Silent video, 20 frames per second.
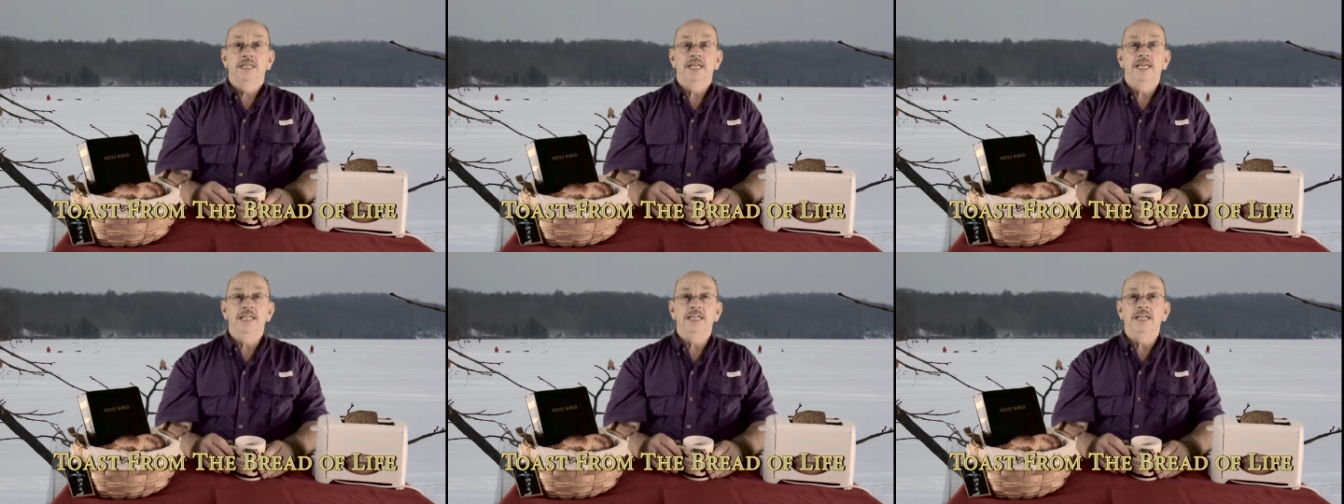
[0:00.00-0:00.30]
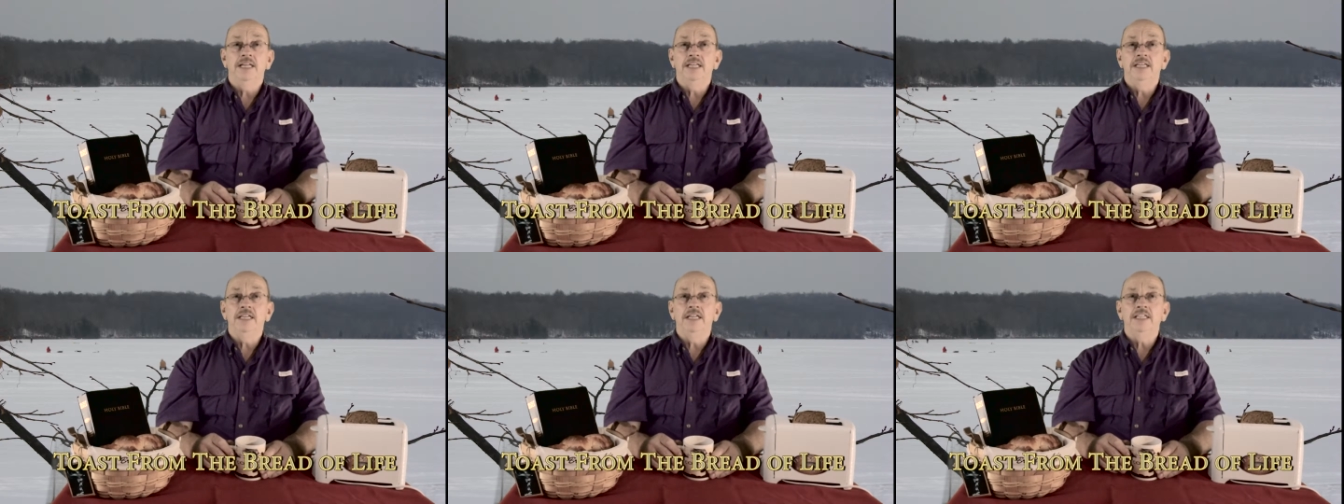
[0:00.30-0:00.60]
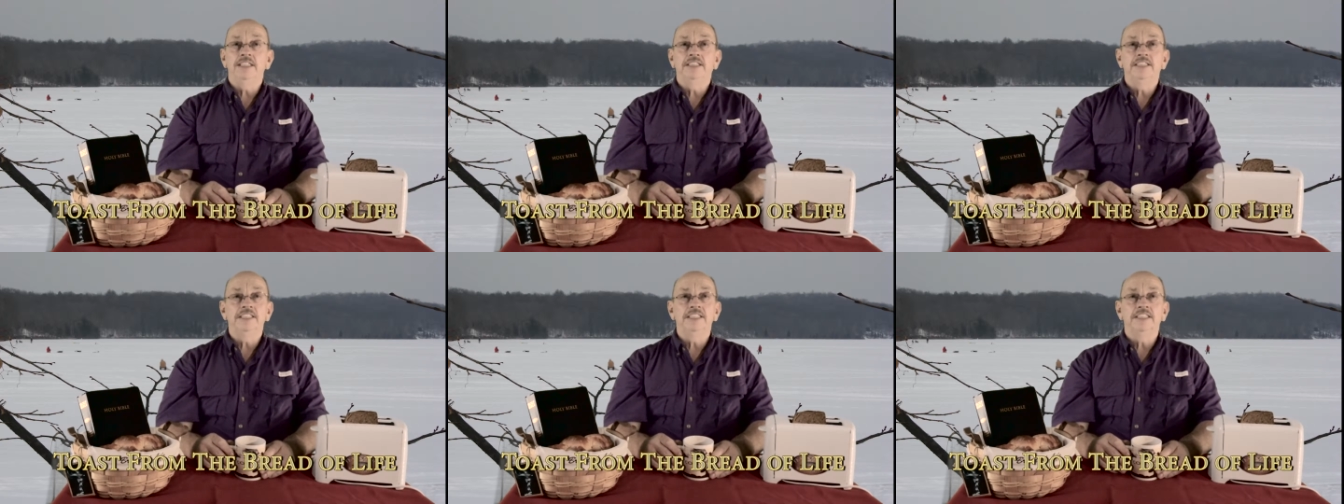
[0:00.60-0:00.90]
And, and
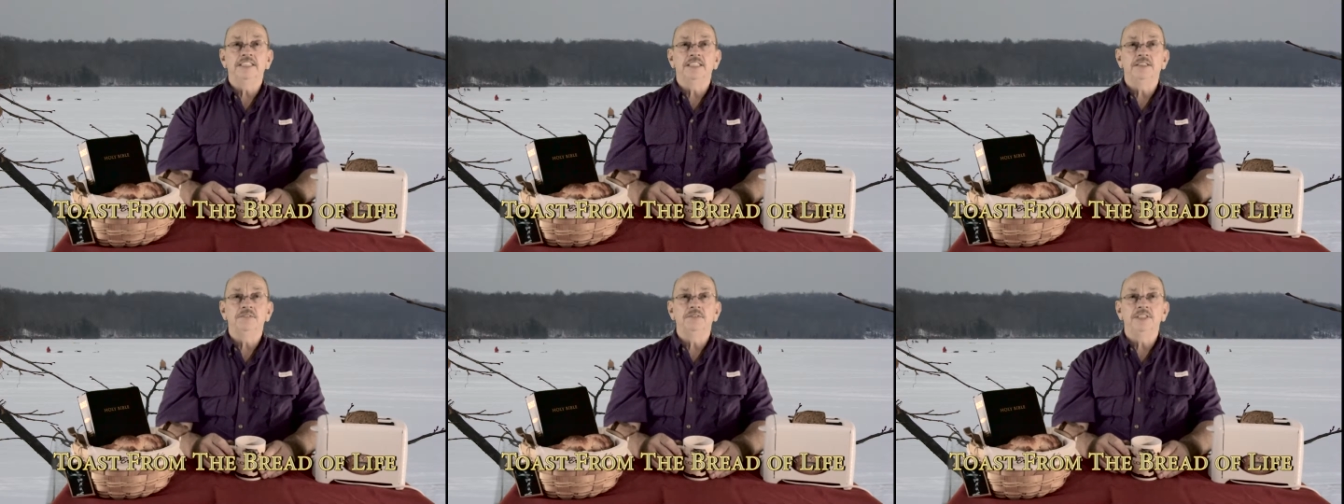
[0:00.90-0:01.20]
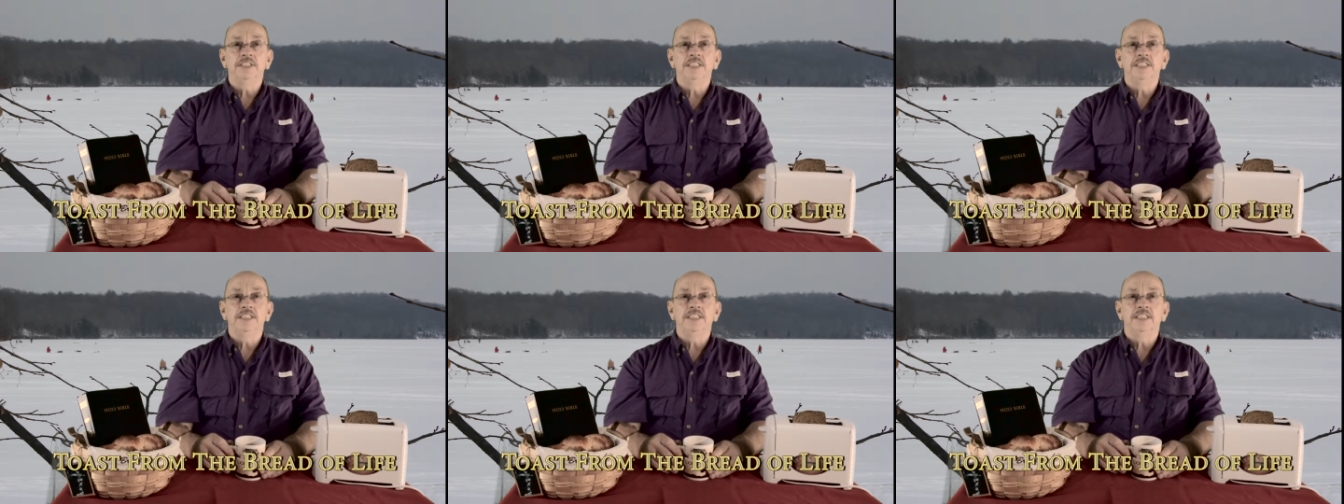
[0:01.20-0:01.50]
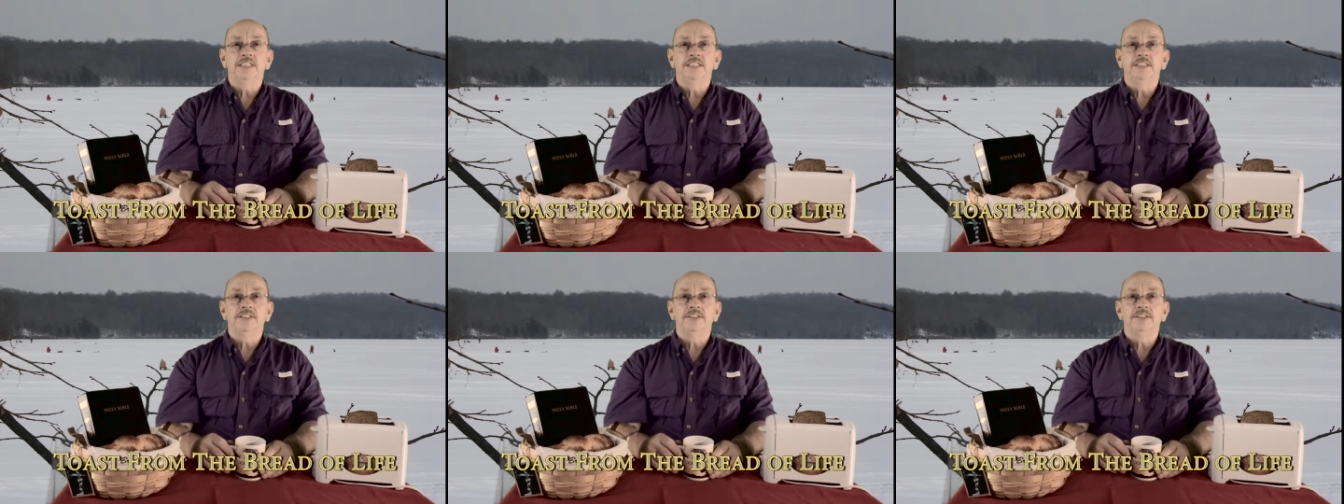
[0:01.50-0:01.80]
I think that we need to
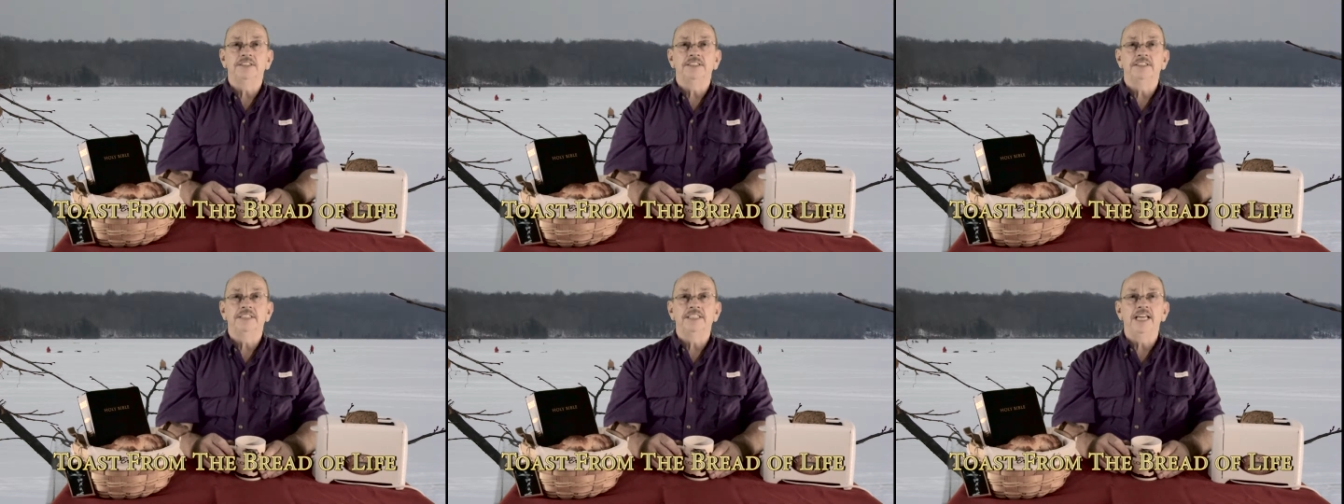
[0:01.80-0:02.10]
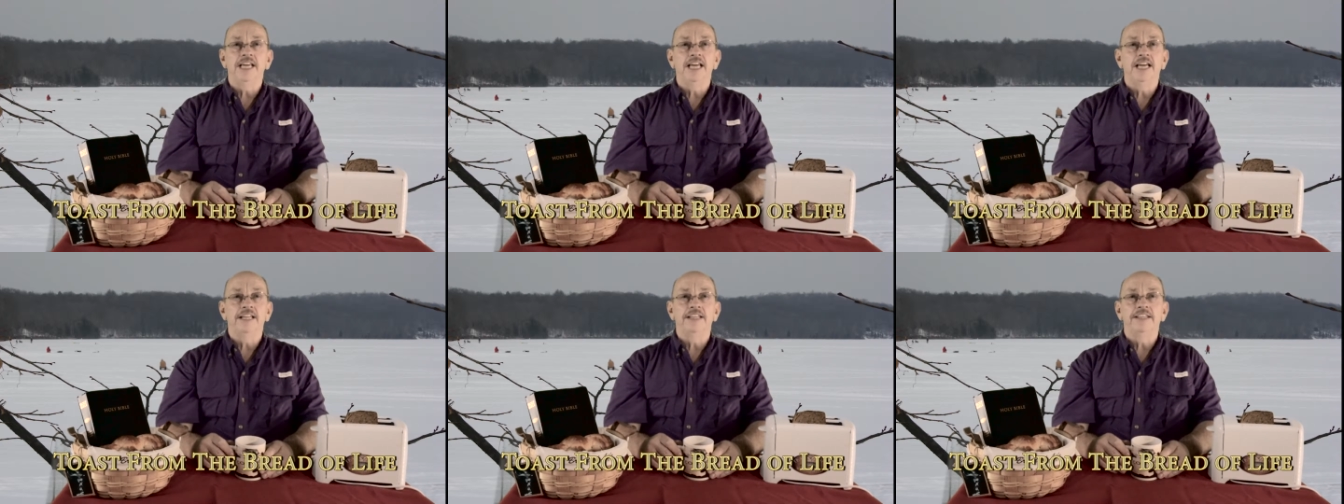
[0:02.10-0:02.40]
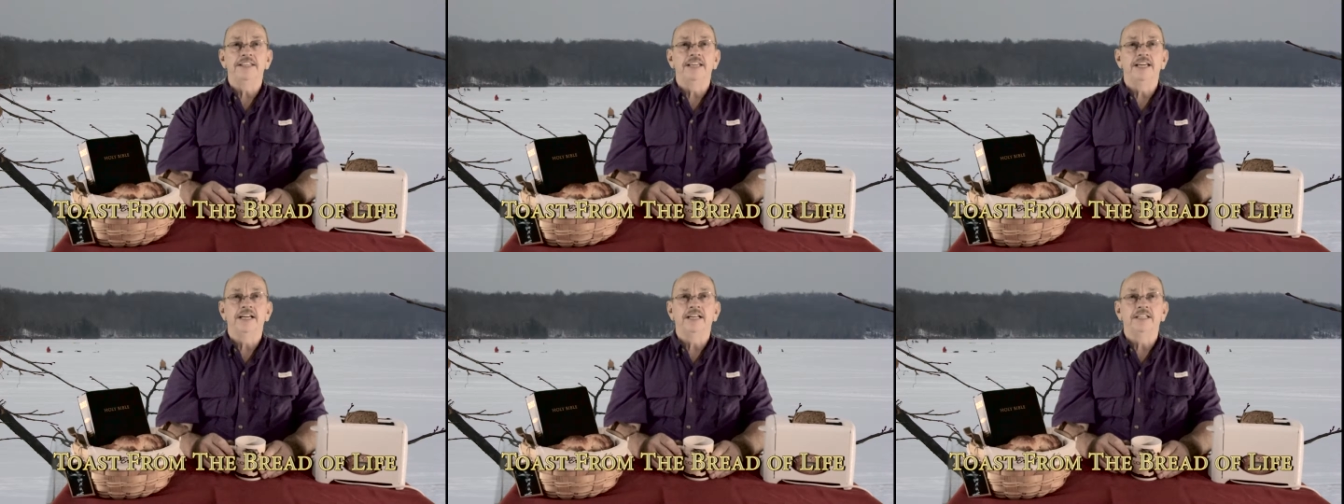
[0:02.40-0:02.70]

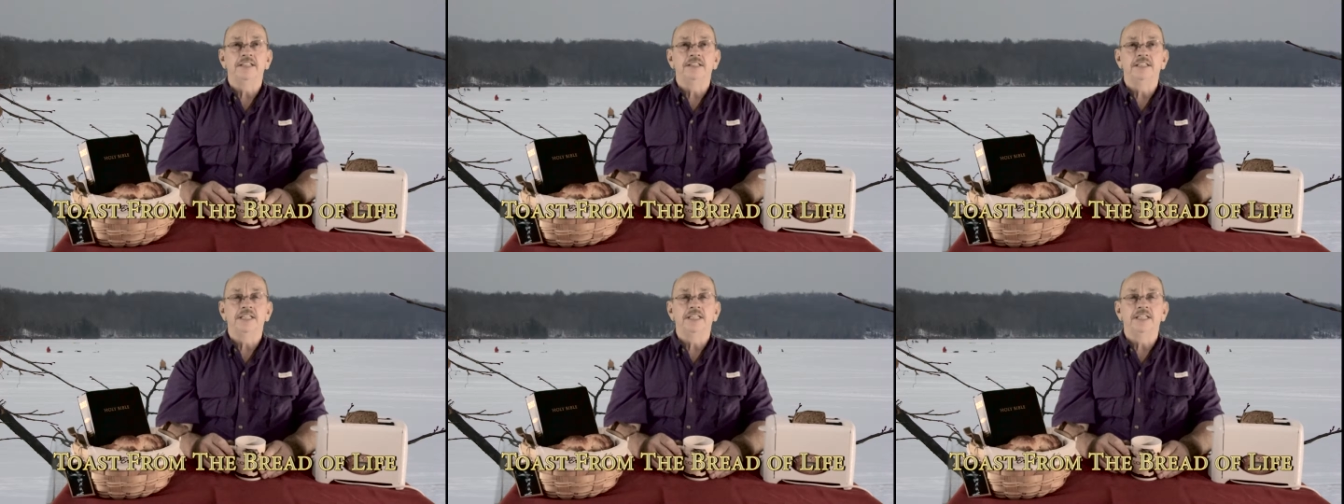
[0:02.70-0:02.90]
understand that,